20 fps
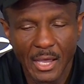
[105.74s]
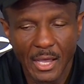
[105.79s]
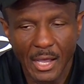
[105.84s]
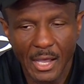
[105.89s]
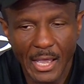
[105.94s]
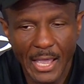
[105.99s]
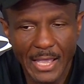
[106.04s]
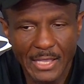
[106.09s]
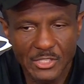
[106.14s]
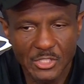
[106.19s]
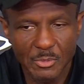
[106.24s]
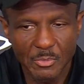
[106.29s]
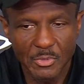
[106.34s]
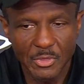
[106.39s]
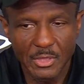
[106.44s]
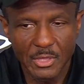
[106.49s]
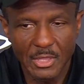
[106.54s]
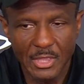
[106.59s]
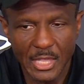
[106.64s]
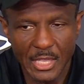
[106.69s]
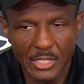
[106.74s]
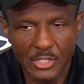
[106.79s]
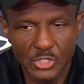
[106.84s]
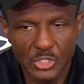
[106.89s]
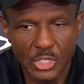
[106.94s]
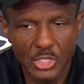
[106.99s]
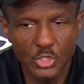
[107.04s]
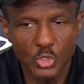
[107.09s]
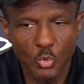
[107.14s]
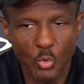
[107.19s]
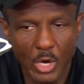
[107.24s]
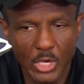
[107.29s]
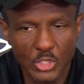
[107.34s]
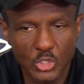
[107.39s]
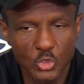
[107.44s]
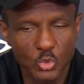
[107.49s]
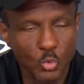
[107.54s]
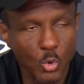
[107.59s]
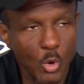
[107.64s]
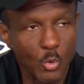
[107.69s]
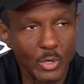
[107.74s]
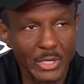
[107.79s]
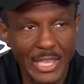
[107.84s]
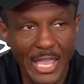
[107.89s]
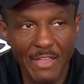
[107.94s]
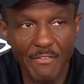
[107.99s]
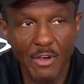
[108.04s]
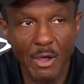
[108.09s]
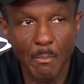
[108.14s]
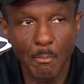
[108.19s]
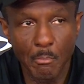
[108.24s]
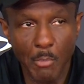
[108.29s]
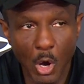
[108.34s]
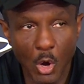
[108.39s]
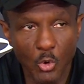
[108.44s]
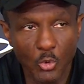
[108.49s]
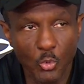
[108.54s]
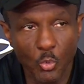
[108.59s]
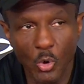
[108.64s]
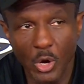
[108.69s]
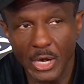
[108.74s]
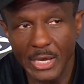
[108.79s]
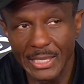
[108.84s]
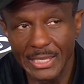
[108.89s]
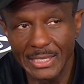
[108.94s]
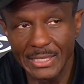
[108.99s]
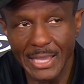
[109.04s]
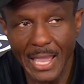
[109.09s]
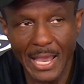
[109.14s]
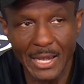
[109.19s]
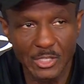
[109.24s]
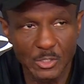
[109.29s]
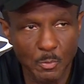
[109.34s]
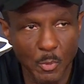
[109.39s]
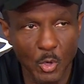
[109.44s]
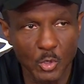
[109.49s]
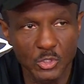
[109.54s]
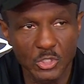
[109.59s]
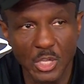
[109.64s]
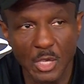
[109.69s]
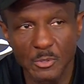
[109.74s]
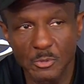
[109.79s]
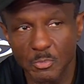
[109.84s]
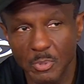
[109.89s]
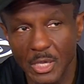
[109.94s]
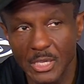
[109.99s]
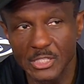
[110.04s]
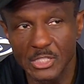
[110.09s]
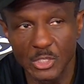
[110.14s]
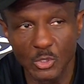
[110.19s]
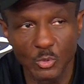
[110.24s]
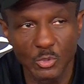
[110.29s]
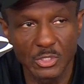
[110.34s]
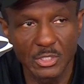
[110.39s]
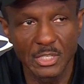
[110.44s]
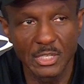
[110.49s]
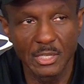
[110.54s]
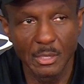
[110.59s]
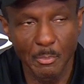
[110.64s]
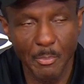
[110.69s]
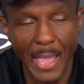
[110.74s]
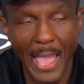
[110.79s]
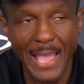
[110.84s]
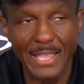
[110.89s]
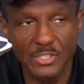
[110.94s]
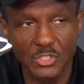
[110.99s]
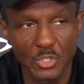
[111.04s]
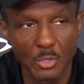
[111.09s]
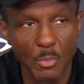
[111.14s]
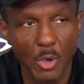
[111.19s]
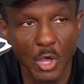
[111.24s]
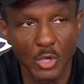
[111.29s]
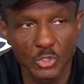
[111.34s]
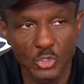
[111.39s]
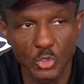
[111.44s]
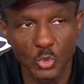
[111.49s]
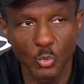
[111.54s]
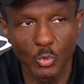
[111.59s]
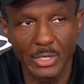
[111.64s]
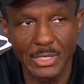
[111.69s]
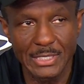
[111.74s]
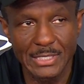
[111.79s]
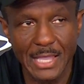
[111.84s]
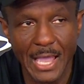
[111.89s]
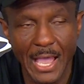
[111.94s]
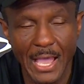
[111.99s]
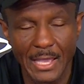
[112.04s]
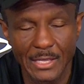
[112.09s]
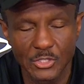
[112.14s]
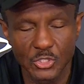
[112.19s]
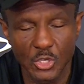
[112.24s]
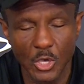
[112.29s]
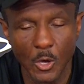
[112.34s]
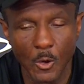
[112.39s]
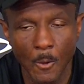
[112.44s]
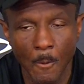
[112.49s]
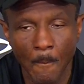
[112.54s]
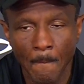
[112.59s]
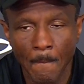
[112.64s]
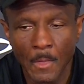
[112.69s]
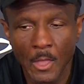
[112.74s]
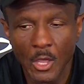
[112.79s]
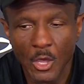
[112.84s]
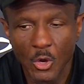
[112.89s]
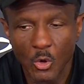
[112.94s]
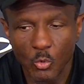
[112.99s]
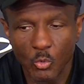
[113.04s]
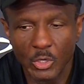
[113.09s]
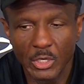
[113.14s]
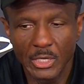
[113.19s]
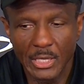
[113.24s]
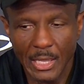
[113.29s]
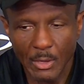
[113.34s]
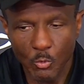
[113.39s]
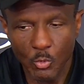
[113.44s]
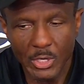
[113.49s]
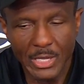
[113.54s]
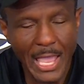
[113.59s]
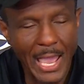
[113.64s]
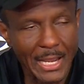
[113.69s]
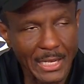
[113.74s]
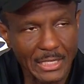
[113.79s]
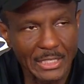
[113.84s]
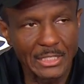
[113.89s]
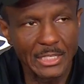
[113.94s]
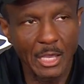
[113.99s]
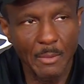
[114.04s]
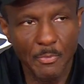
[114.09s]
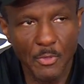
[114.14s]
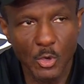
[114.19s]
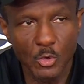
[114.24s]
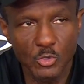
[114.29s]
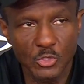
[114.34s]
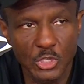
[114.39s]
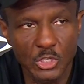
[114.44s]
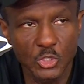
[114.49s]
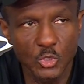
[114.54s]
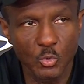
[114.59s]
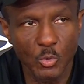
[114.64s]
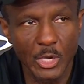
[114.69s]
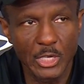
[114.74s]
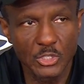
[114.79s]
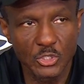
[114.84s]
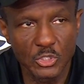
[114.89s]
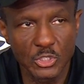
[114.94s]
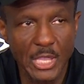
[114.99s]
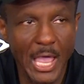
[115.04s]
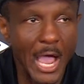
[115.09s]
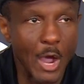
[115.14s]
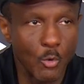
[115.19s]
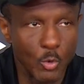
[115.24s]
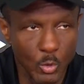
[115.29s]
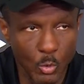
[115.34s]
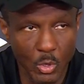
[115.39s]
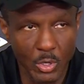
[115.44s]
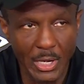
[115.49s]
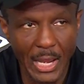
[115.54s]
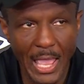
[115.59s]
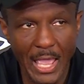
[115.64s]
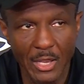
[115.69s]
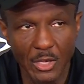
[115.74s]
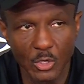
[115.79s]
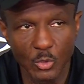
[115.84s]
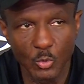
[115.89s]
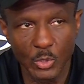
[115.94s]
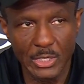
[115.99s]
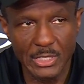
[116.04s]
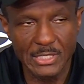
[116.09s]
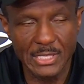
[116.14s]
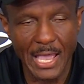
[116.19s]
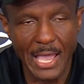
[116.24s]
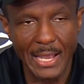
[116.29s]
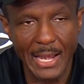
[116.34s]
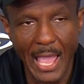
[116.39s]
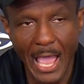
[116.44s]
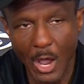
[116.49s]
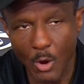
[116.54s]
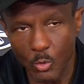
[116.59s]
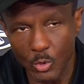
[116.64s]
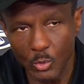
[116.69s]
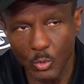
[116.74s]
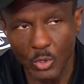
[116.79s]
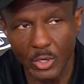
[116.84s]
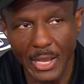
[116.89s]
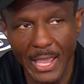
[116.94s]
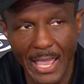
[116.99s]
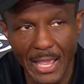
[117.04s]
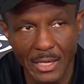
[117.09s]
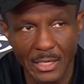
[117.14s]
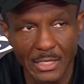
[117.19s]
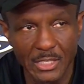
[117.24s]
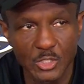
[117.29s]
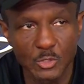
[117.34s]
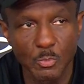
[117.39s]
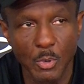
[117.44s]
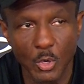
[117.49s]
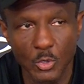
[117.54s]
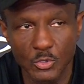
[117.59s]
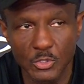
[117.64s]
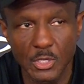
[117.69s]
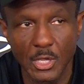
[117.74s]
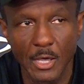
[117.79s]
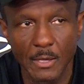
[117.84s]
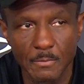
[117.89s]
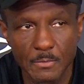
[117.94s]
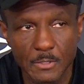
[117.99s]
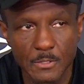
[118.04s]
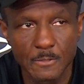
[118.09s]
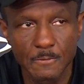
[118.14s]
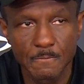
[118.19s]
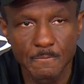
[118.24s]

had some things, situations where we gave up both, where he got his post-ups, plus he was passing the ball to the weak side. So we got to clean up those situations, how we want to handle the weak side, how we want to handle his post-ups.